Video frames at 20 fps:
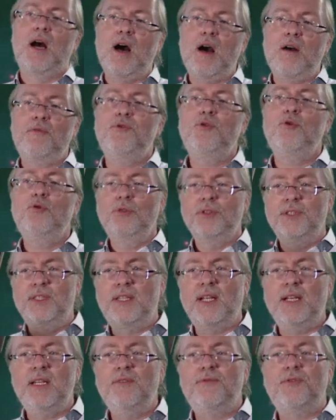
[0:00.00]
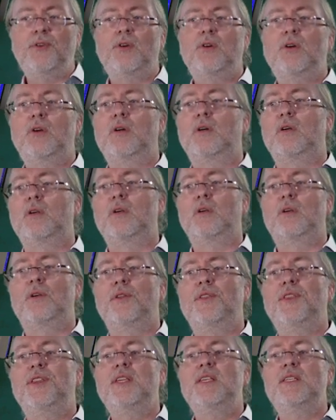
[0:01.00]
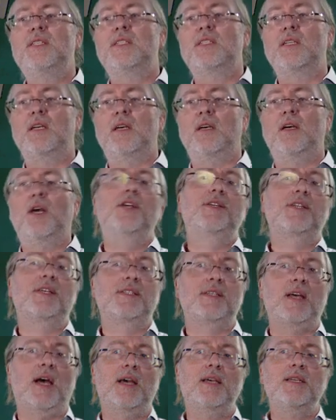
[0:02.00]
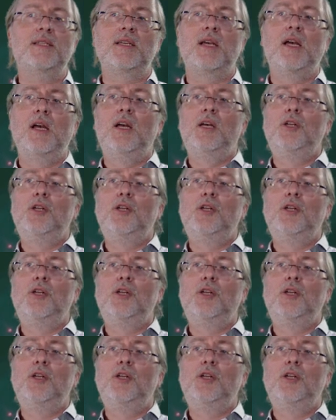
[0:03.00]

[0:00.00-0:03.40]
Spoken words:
have you delivered this exercise